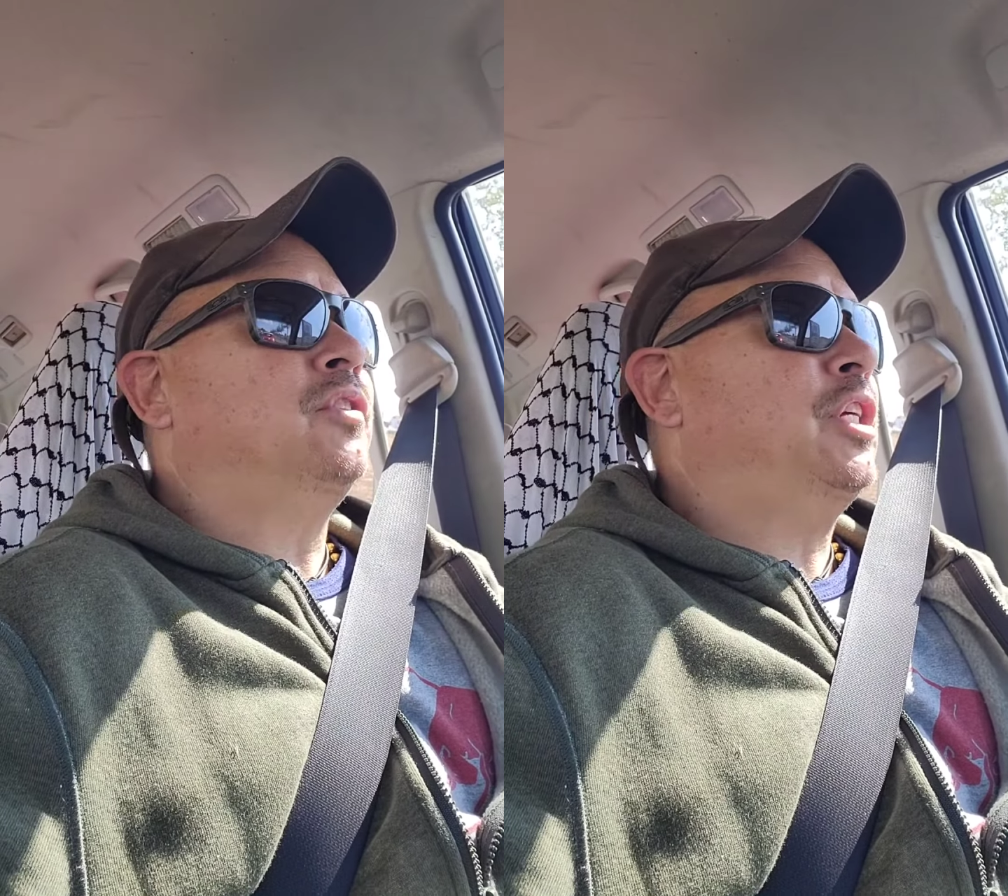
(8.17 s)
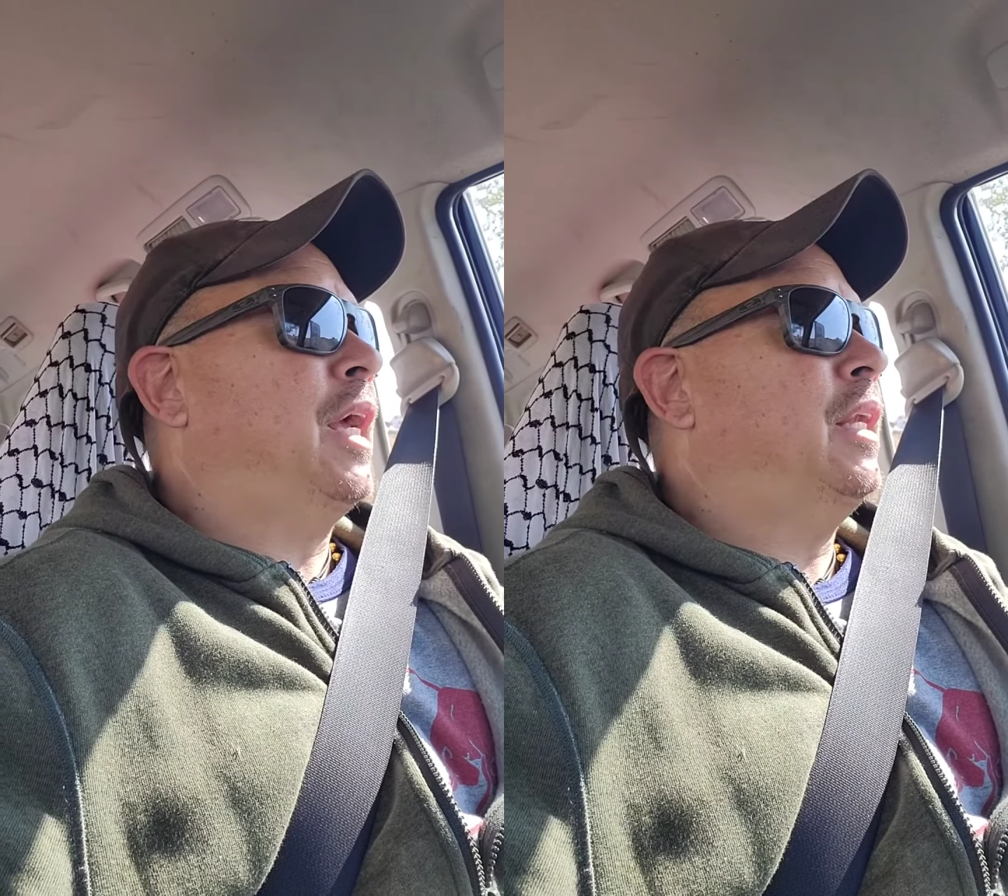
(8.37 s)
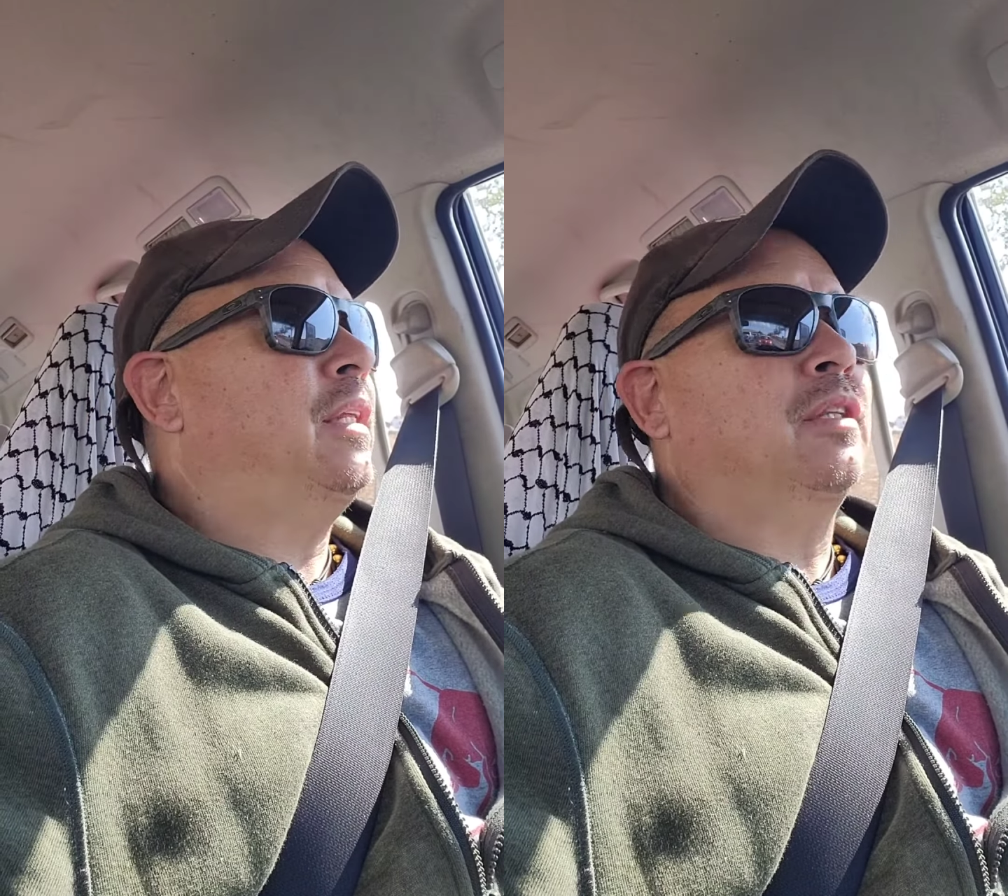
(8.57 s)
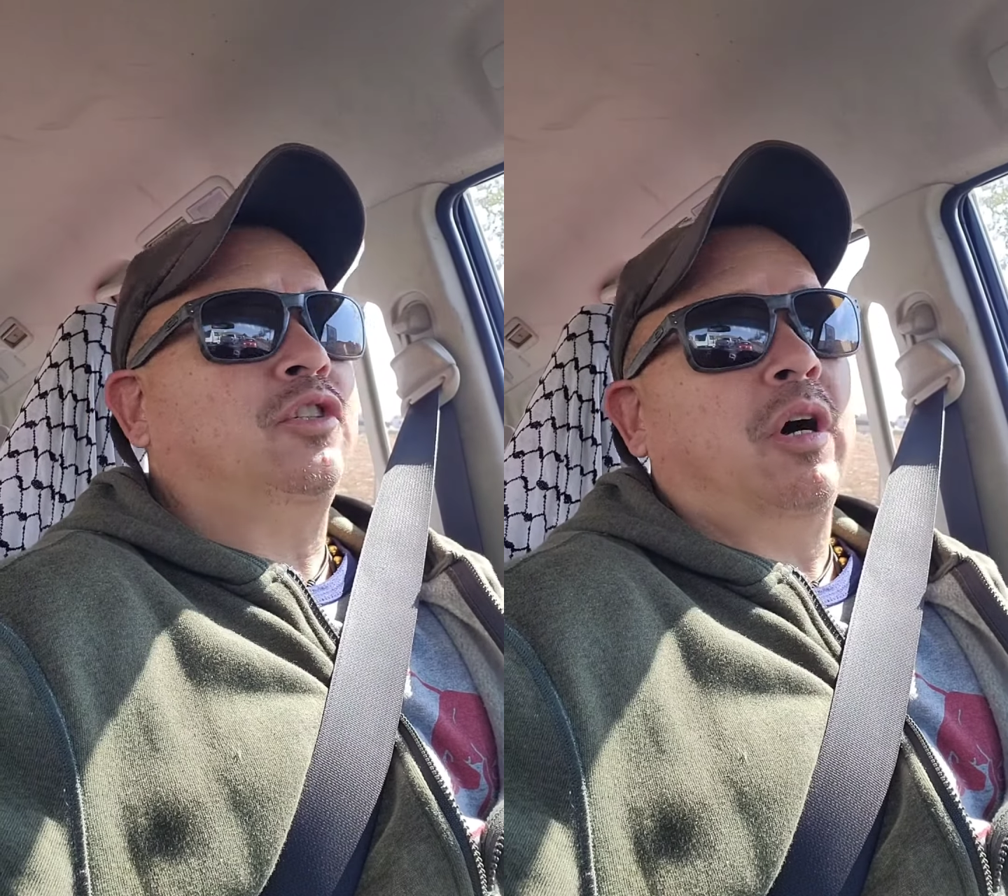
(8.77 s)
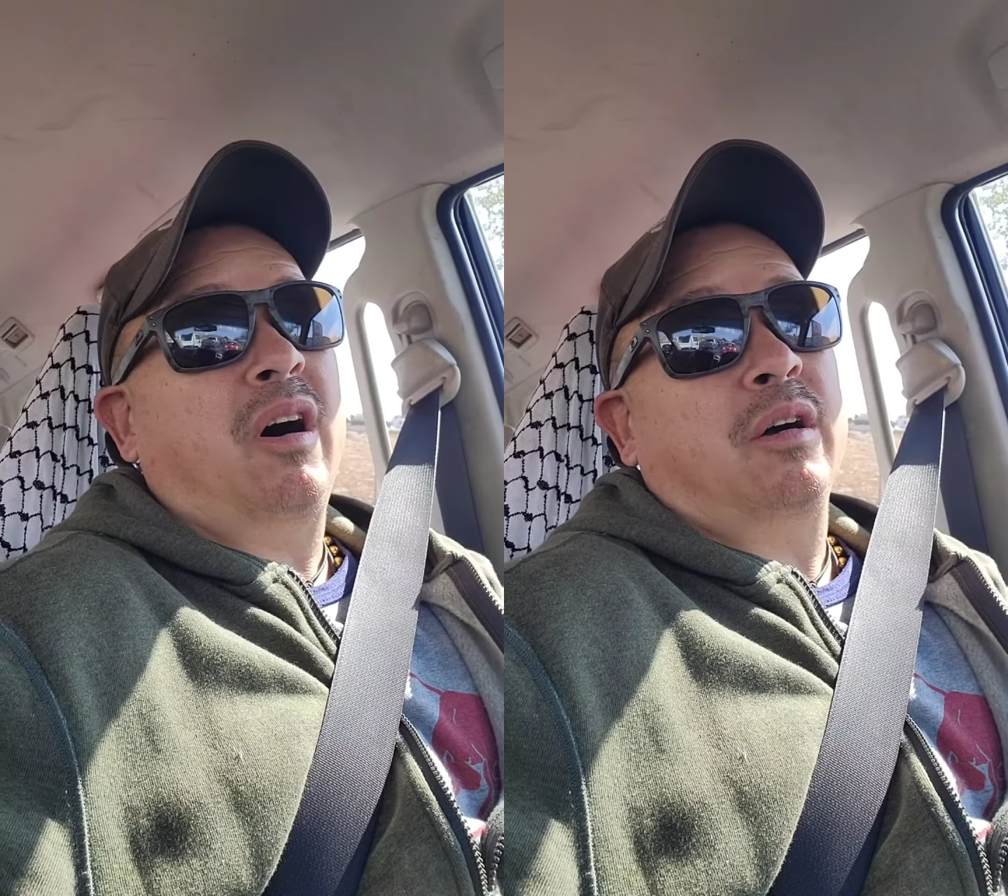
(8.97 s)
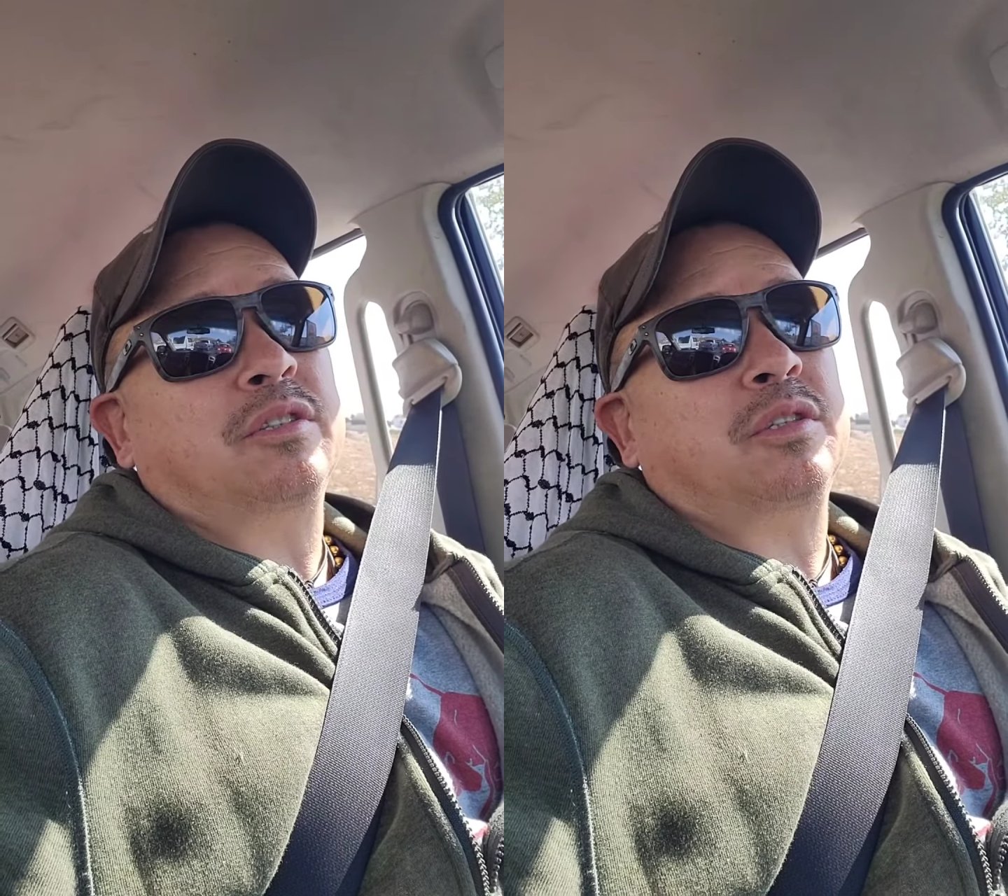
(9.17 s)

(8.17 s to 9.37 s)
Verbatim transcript: Jen and the dogs